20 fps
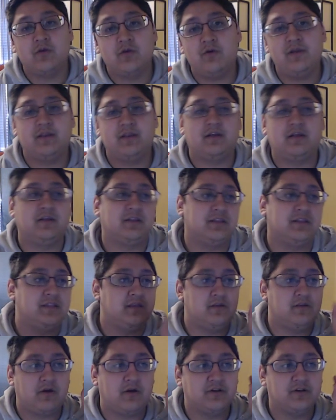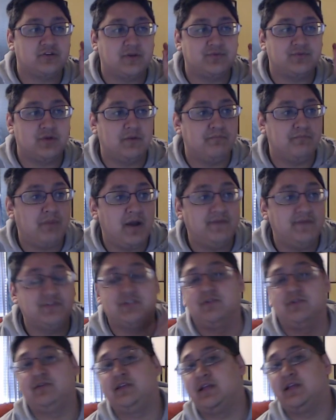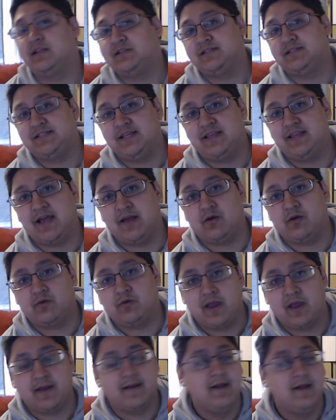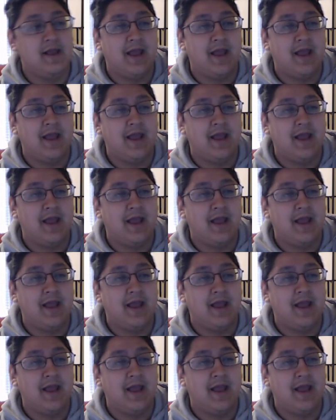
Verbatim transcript: go ahead and click the card description above so you can get, see that, okay.